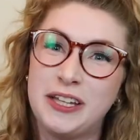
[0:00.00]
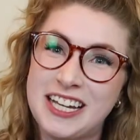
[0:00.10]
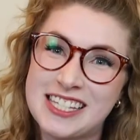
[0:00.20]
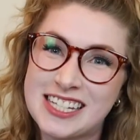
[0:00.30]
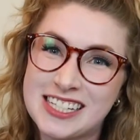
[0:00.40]

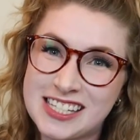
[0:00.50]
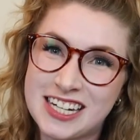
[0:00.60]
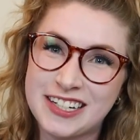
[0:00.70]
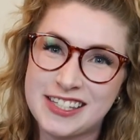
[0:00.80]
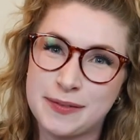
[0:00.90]
Please
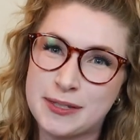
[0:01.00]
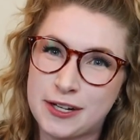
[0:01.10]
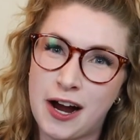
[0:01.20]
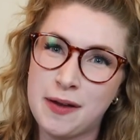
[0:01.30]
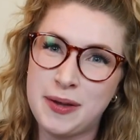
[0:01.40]
consider
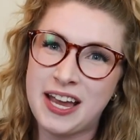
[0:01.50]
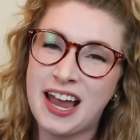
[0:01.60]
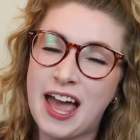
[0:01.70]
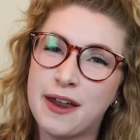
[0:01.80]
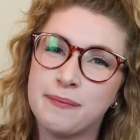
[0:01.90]

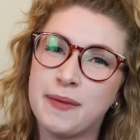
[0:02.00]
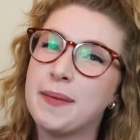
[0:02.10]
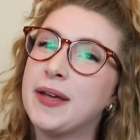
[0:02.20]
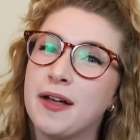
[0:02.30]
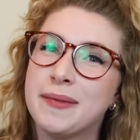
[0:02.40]
subscribing and
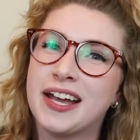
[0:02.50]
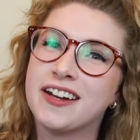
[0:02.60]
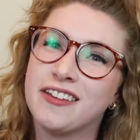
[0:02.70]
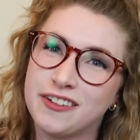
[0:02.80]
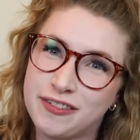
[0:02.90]
maybe I'll make
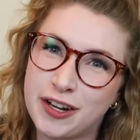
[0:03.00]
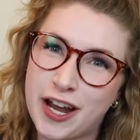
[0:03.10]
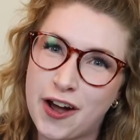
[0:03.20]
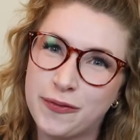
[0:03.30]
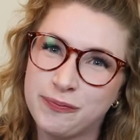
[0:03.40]
another
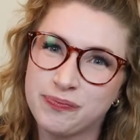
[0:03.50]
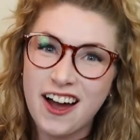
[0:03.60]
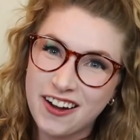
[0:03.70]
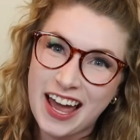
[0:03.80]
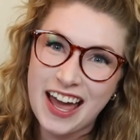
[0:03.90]
video.
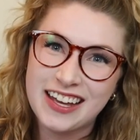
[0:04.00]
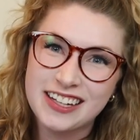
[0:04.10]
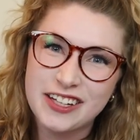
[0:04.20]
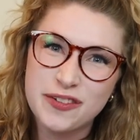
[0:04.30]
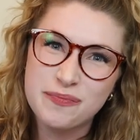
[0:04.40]
Okay,
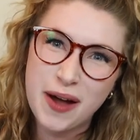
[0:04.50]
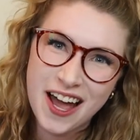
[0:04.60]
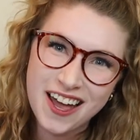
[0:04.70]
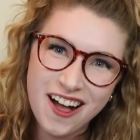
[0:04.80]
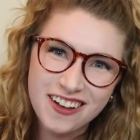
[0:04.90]

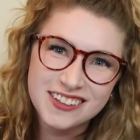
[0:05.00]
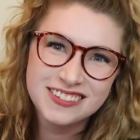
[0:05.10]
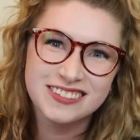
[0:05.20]
bye y'all.